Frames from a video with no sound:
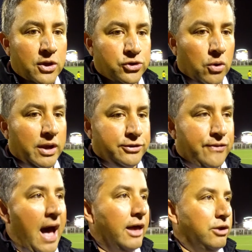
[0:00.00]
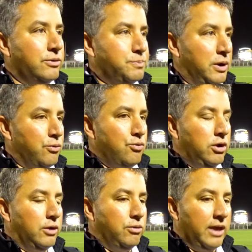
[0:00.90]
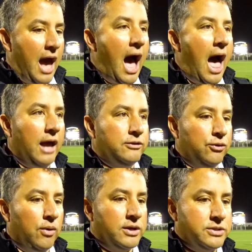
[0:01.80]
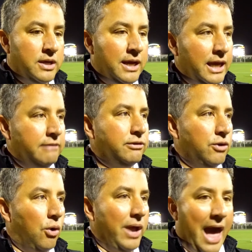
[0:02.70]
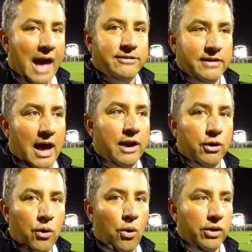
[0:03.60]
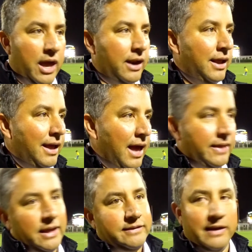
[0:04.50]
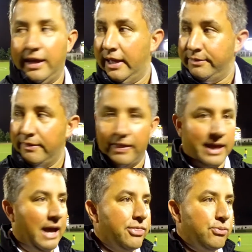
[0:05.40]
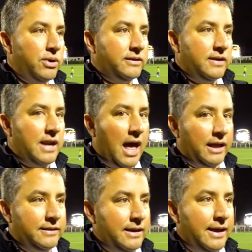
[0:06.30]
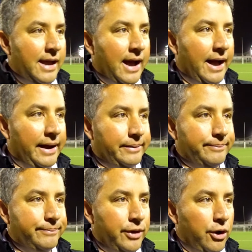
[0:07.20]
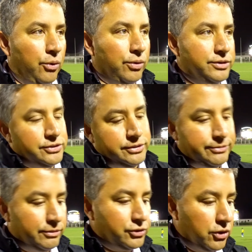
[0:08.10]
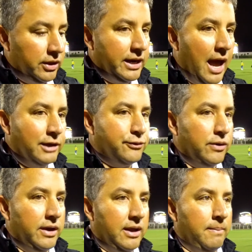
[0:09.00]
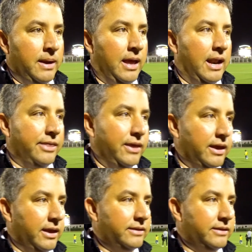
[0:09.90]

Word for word: So his value has been really, really high to us, even though he hasn't gotten a goal yet. And then to get, I think he got 3 tonight, was certainly nice for him, and I think